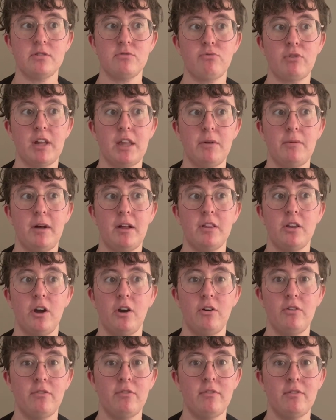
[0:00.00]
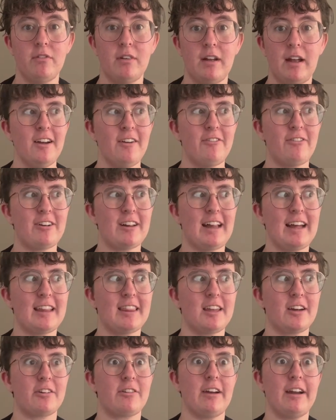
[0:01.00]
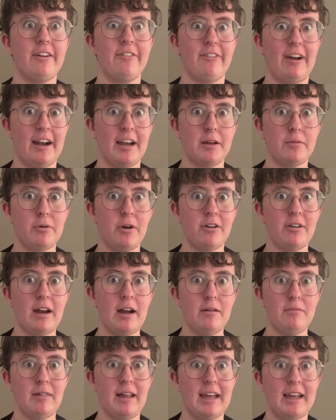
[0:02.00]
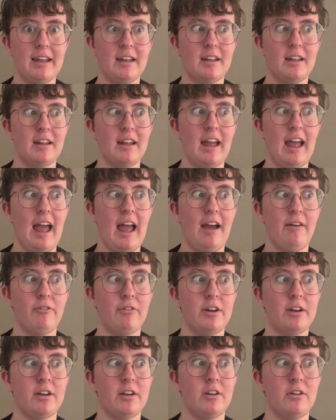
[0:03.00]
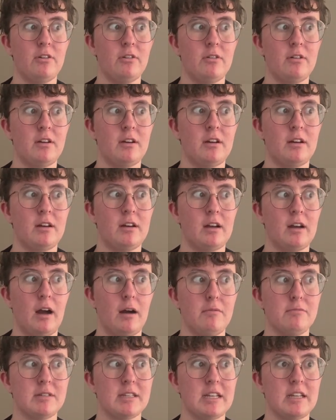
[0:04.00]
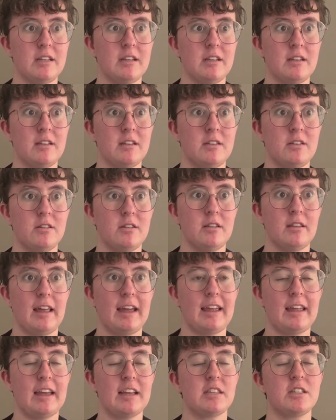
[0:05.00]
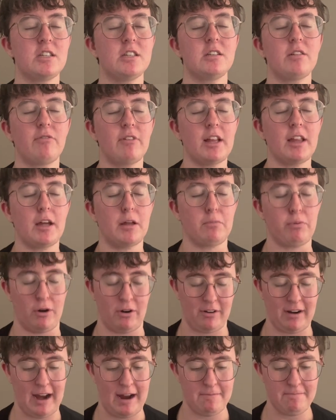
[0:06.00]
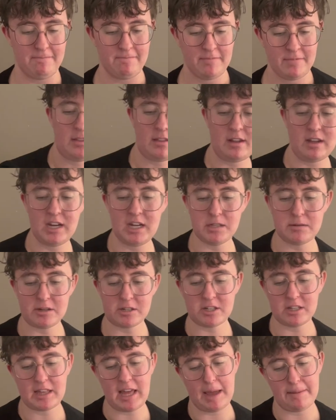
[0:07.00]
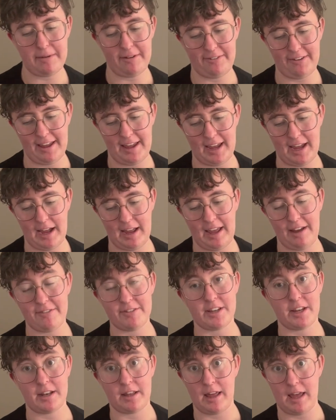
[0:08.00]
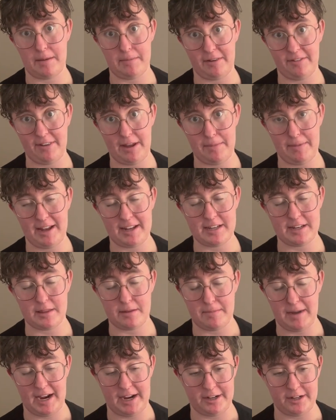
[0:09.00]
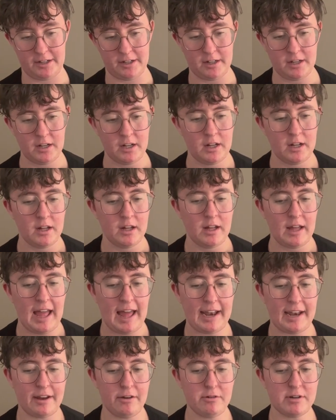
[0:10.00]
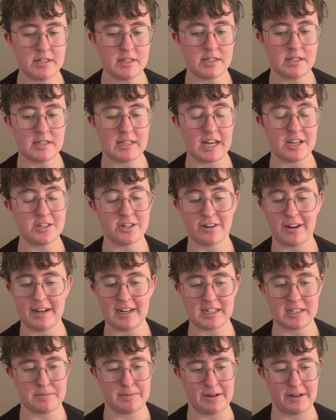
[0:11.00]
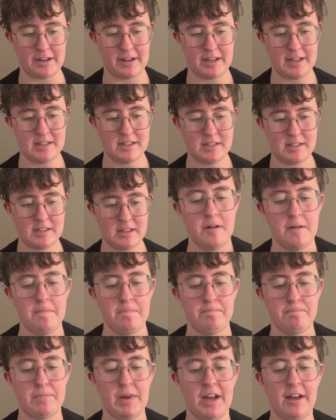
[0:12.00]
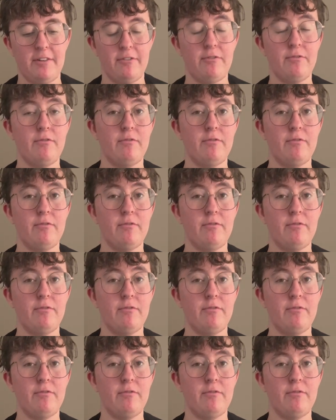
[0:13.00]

is really well known for like their creative writing program. Like everyone who comes into it's just a really good program, especially the MFA. I haven't done the MFA, but I did the minor, and it was such a great experience. But